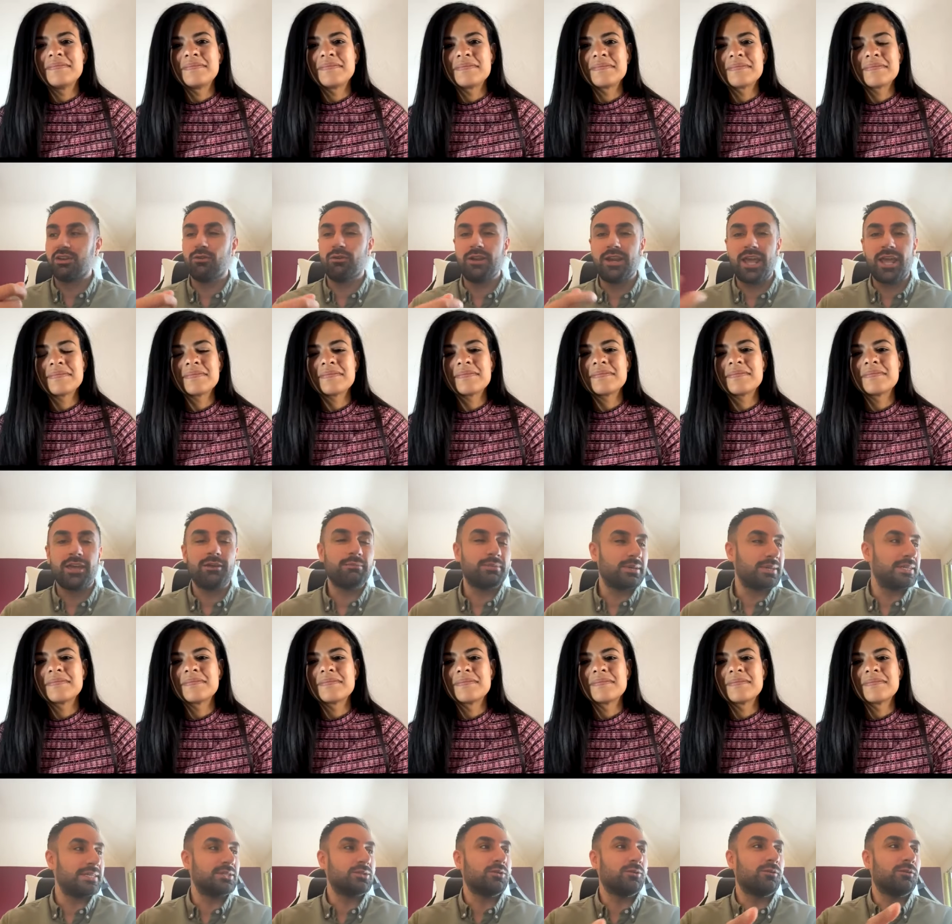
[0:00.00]
Speaker 1: your
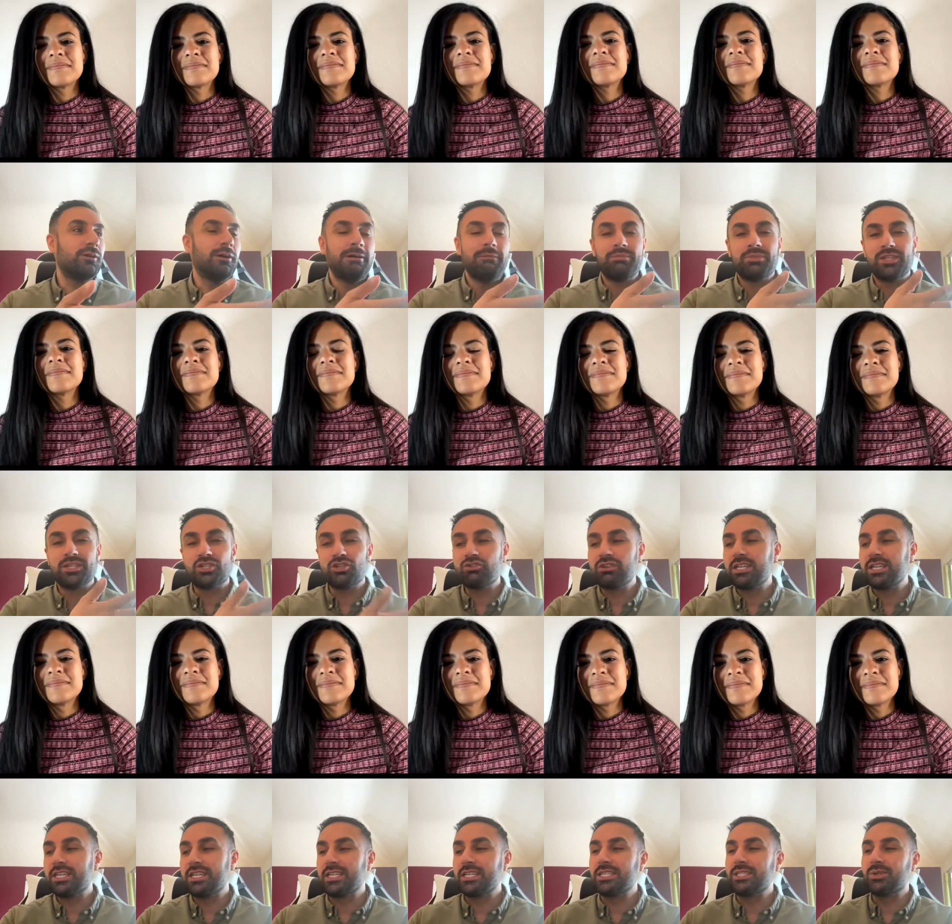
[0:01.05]
neighbors or the
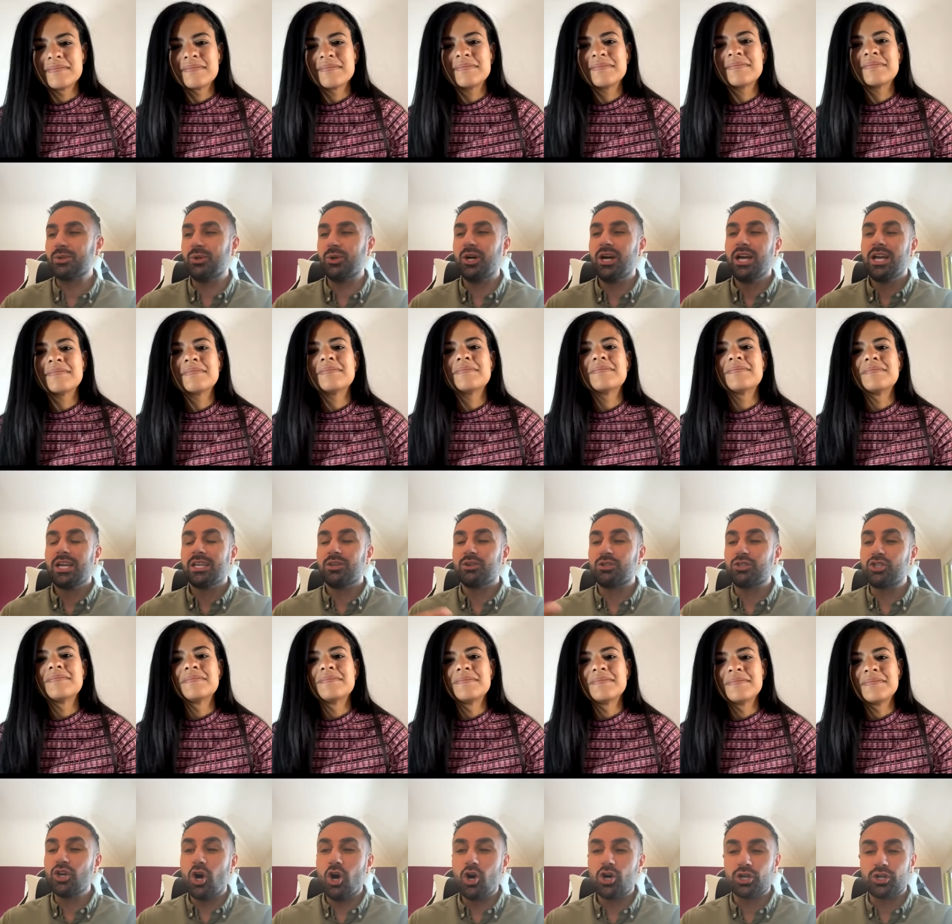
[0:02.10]
trees or your
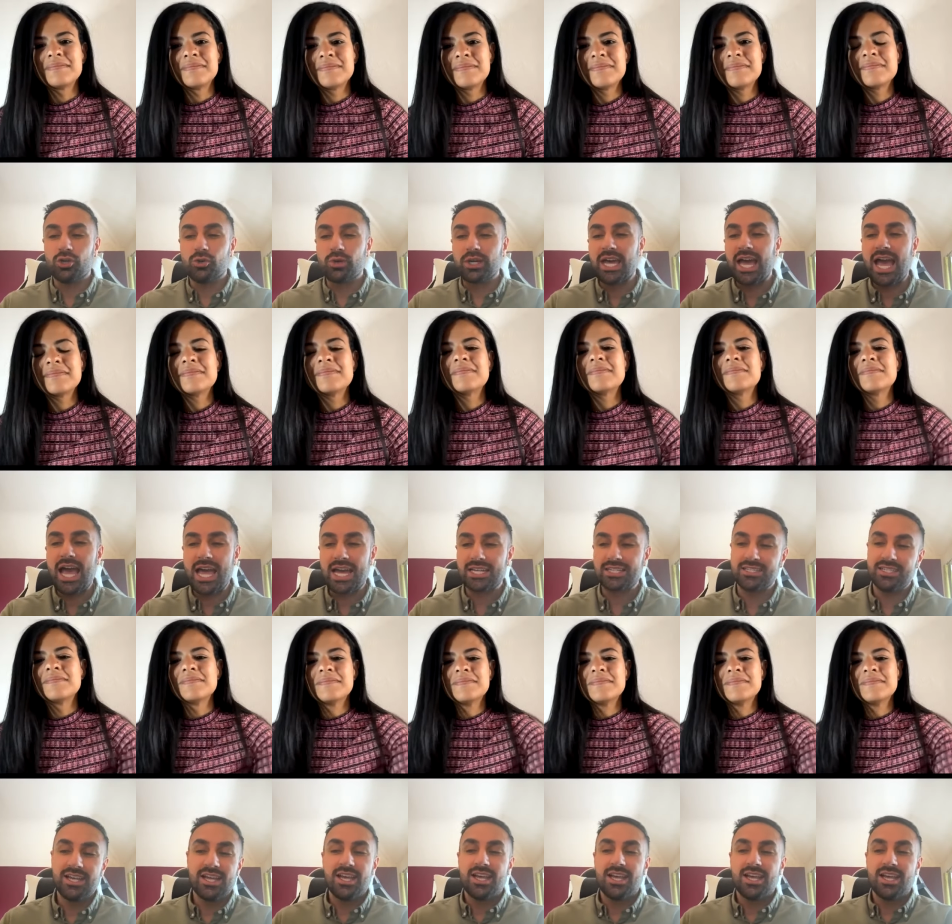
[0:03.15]
dog, your cat.